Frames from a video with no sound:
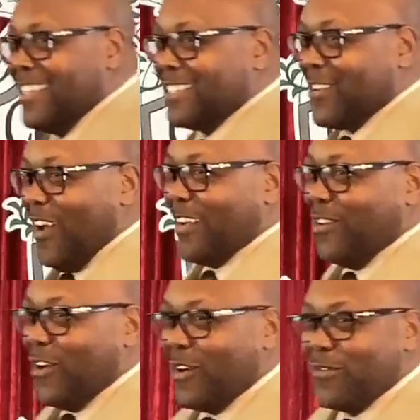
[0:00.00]
so I
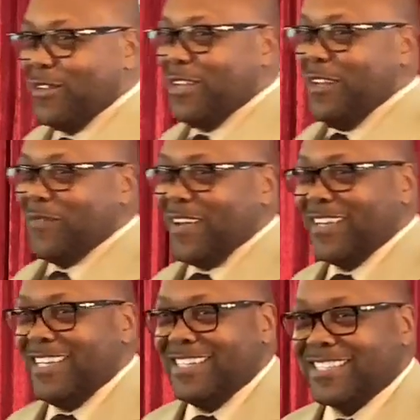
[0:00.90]
know if you if I
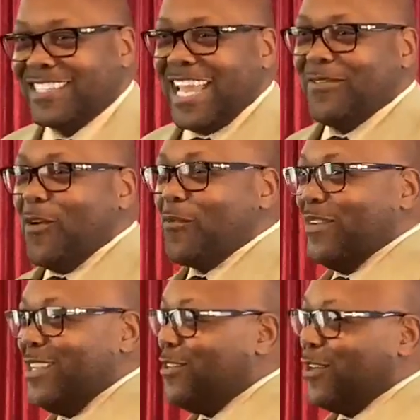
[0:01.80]
leave the safe
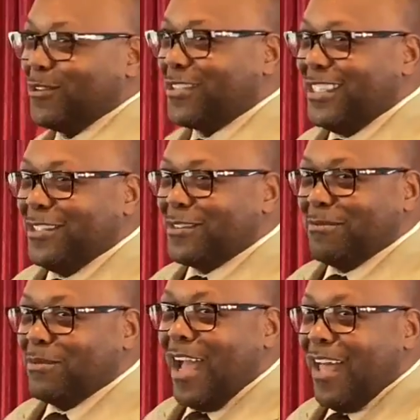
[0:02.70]
open, you gonna steal
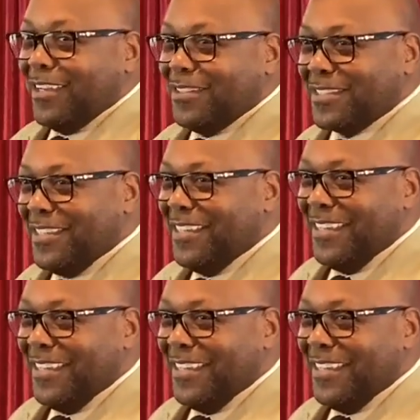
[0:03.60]
some dollars.